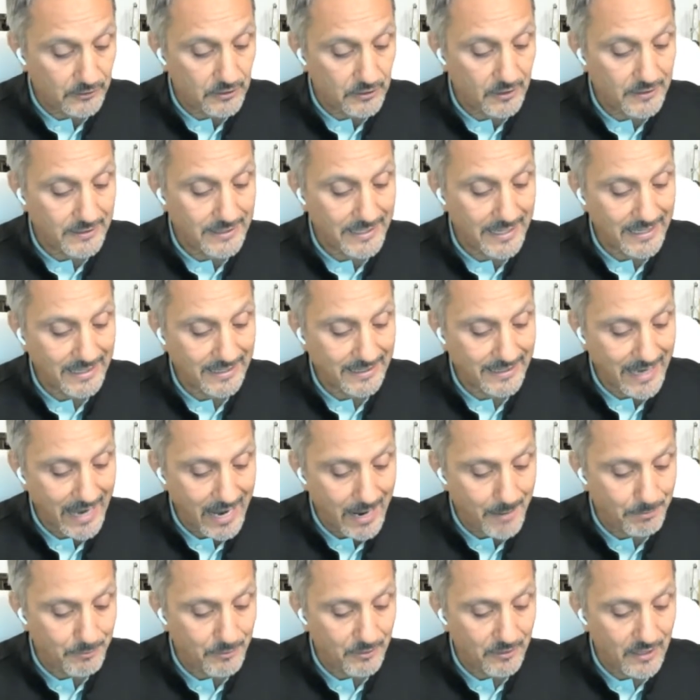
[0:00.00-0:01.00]
filtered,
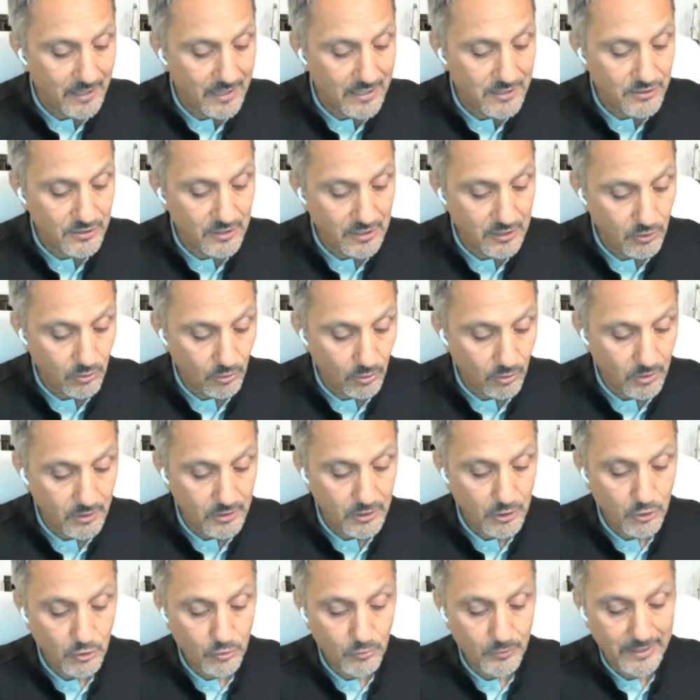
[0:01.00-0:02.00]
and capitalized
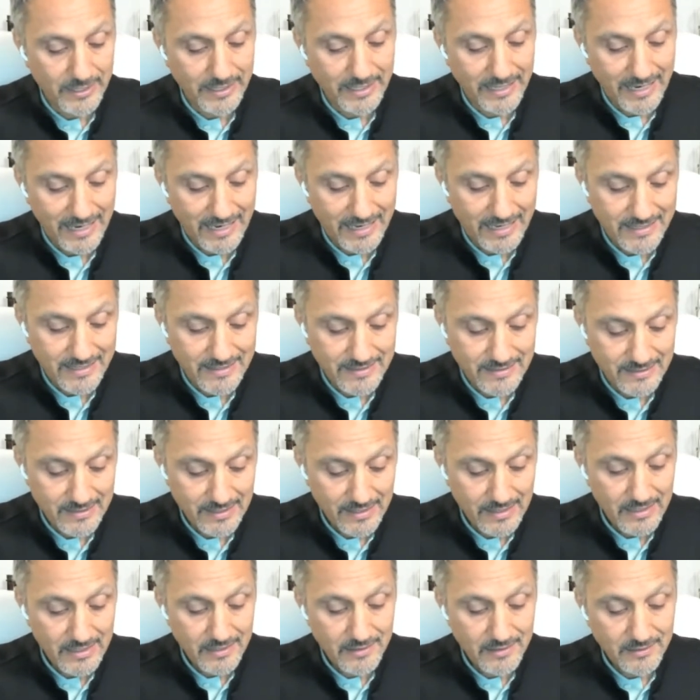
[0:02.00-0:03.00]
in order to
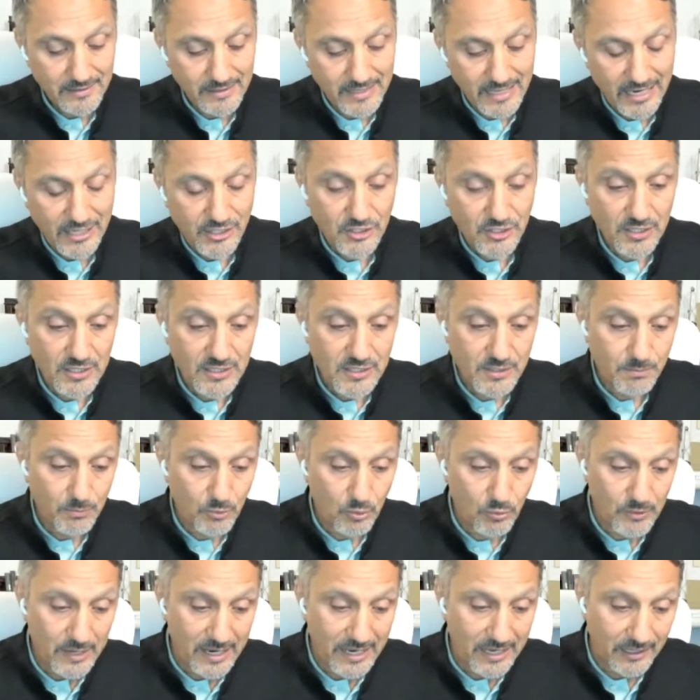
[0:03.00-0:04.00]
enhance
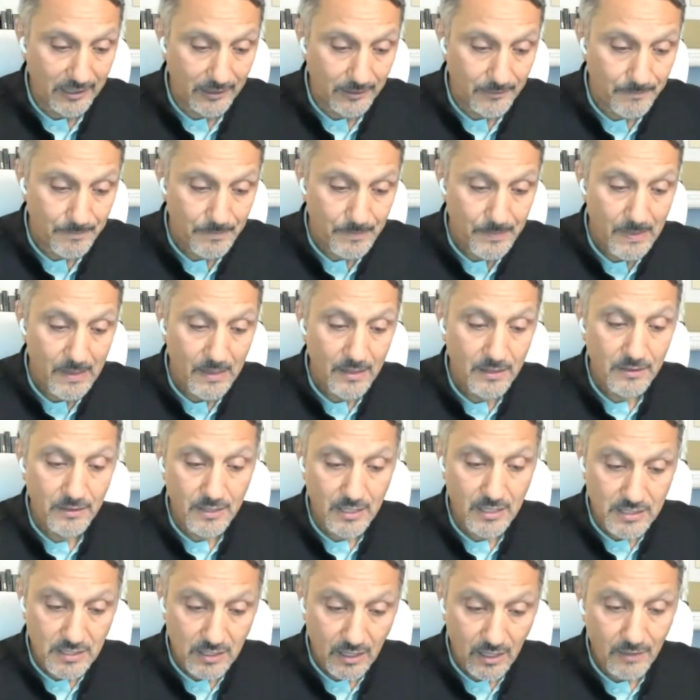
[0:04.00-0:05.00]
nations' morale.
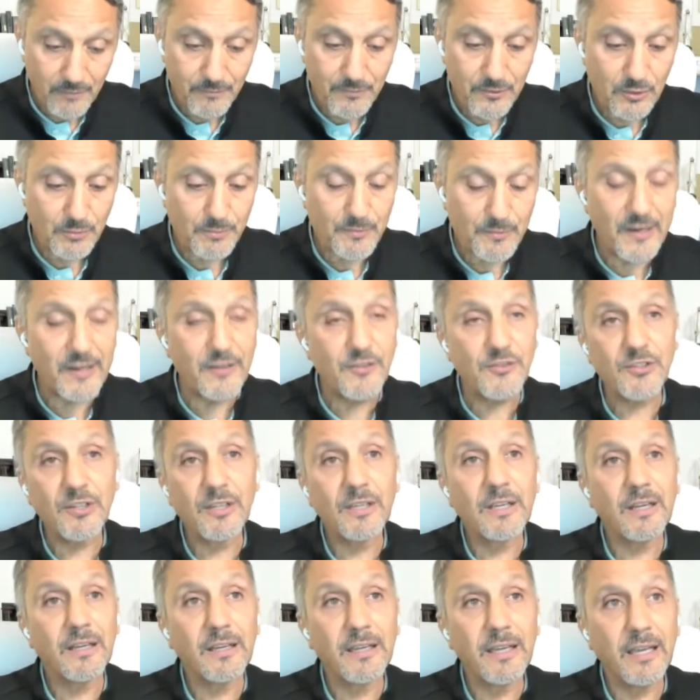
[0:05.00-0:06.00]
This
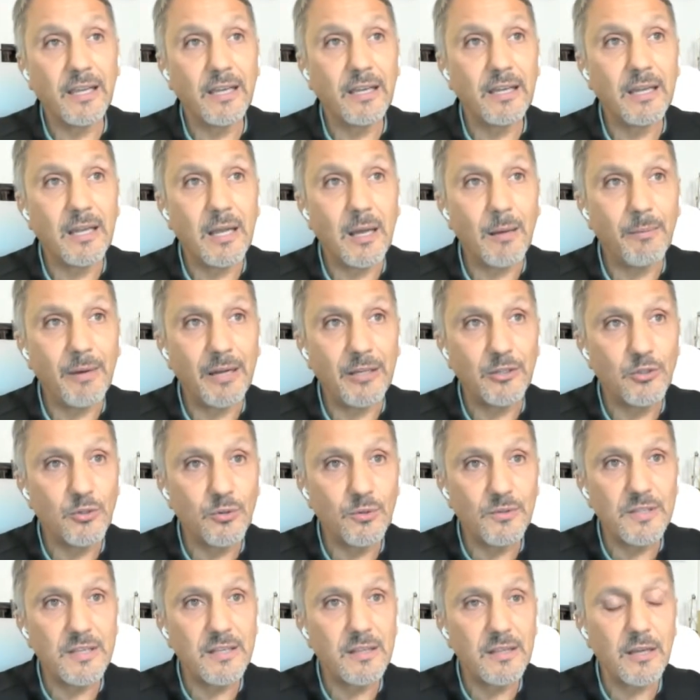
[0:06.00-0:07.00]
observation, again,
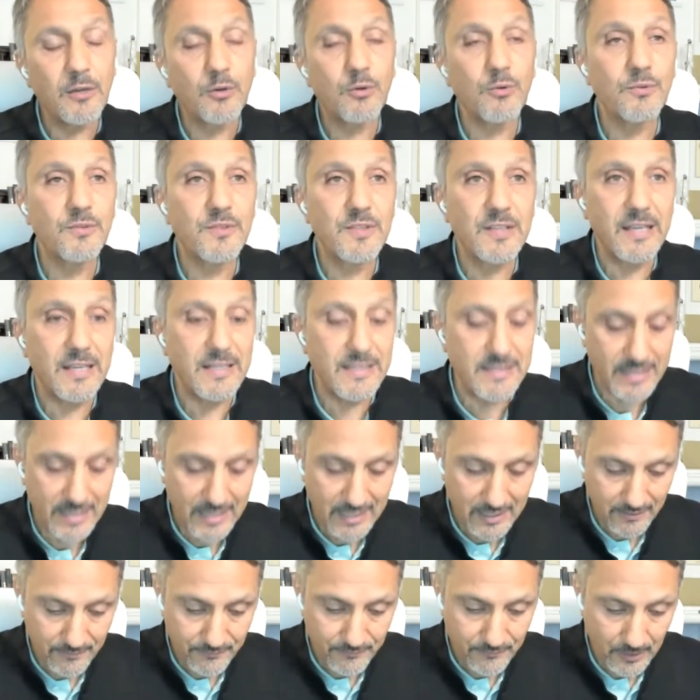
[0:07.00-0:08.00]
about using the
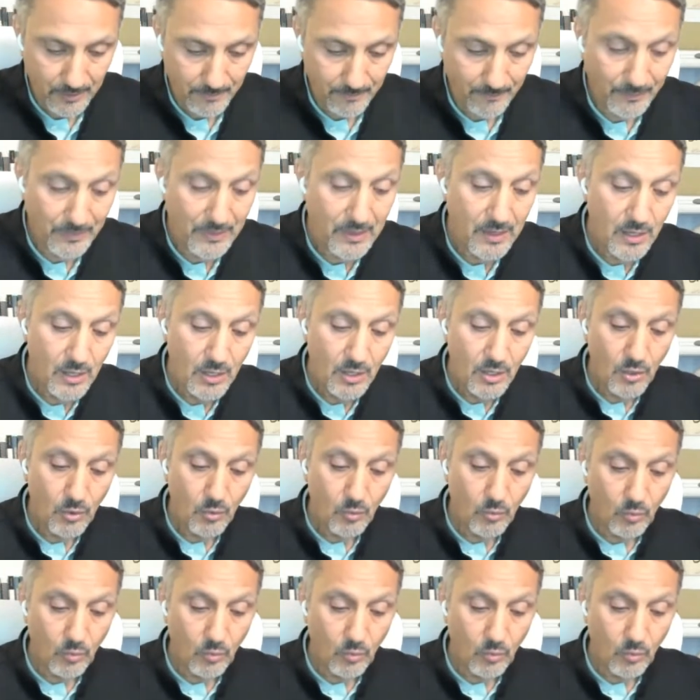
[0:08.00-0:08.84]
Crusades as a frame.